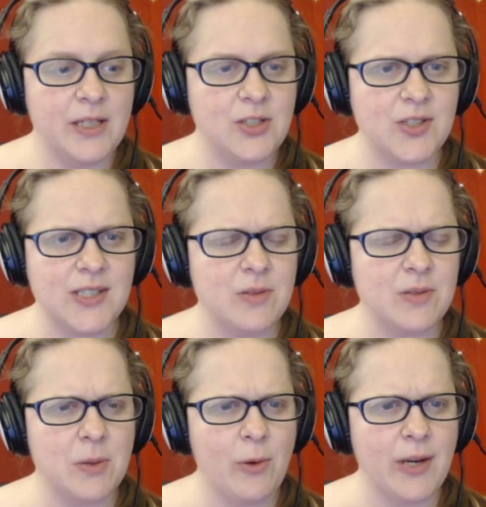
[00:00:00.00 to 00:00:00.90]
Um, and it
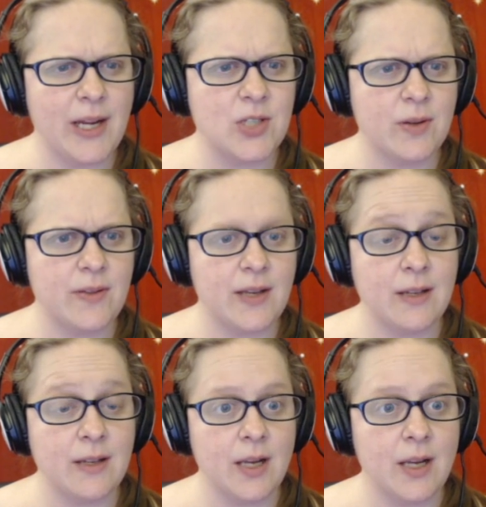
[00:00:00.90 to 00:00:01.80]
just gives me one
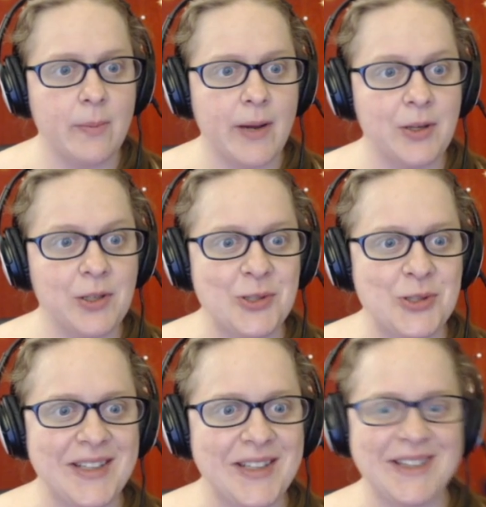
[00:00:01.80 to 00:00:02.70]
extra thing to think
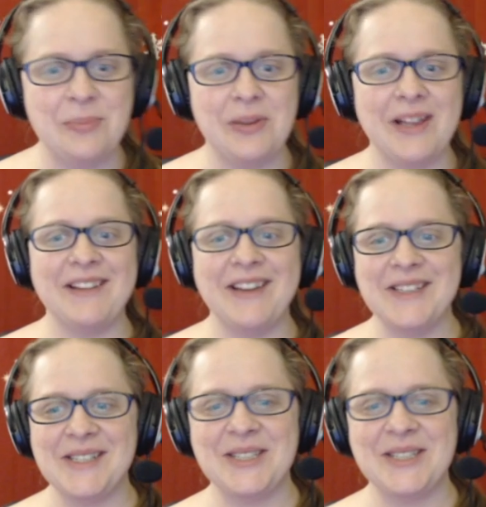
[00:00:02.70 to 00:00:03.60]
about usually, the
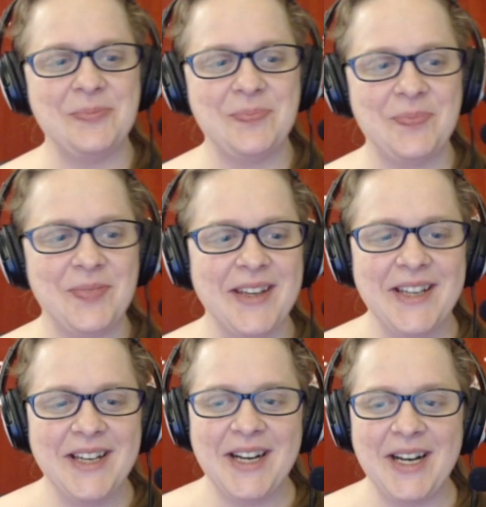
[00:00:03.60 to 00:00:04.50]
playlist.
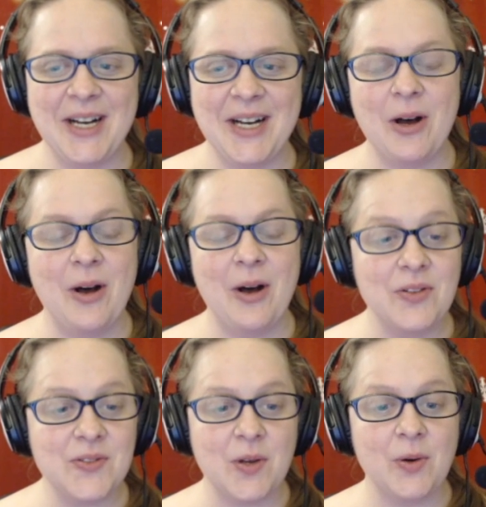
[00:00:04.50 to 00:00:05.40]

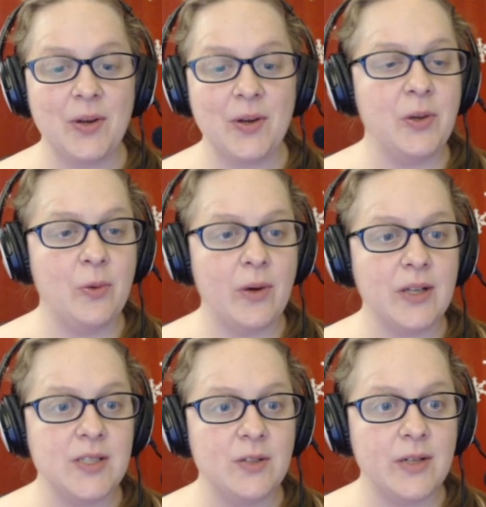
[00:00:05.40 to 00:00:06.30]
Um, also,
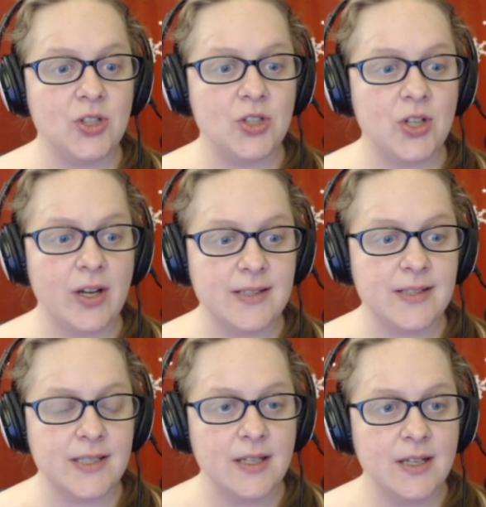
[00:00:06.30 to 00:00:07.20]
if you want to
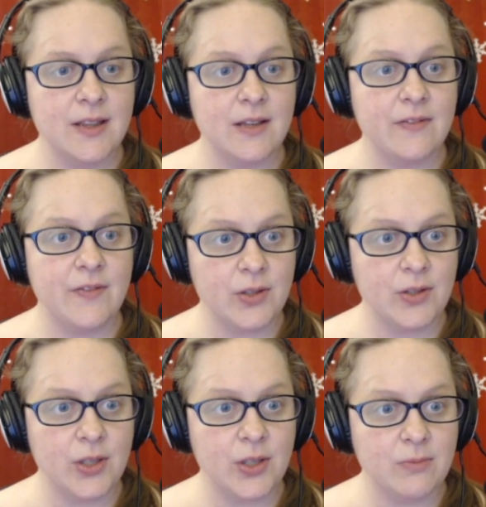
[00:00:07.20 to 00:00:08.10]
adjust
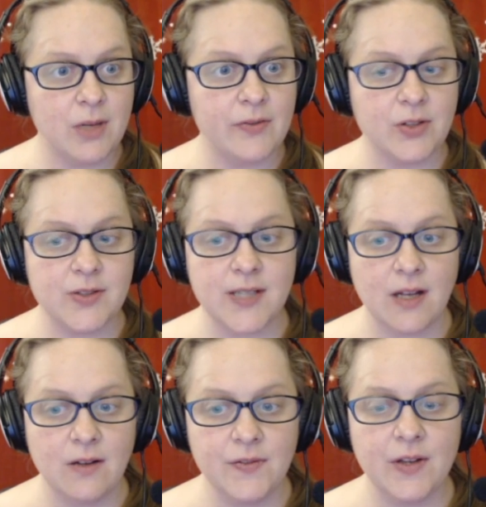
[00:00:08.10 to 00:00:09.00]
the volume
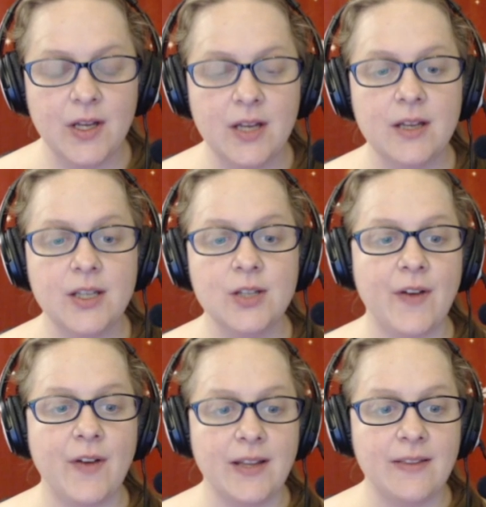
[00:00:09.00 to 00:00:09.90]
of yourself,
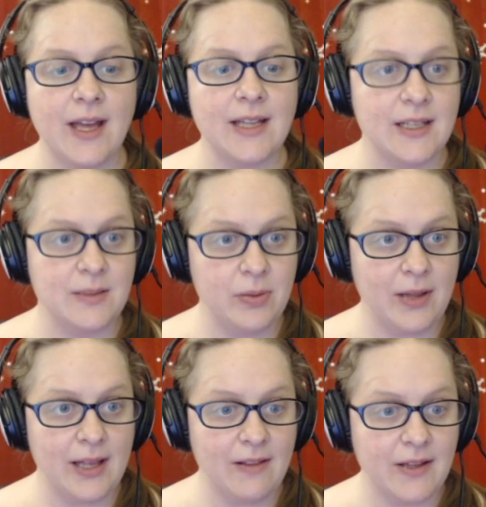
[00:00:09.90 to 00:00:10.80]
You'll find
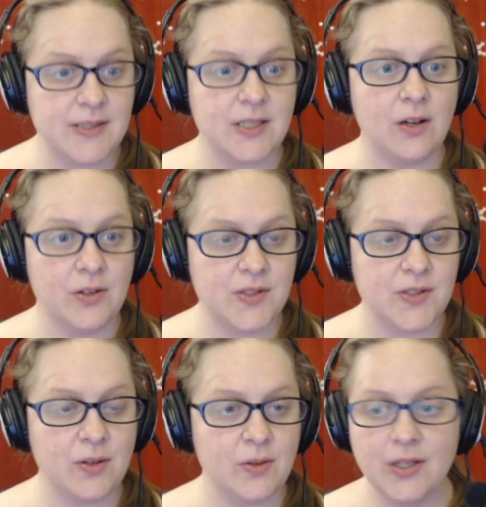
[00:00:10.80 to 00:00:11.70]
that in playlist
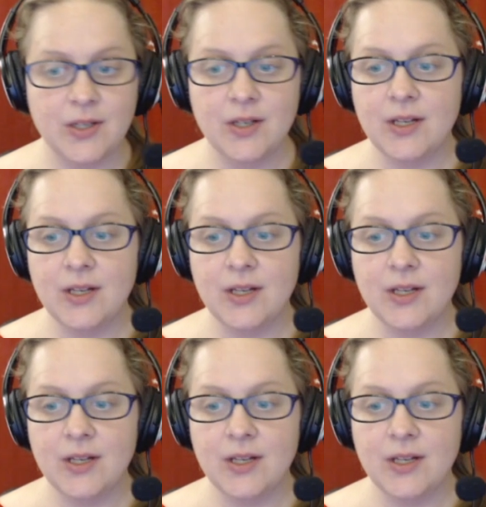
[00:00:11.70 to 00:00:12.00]
also.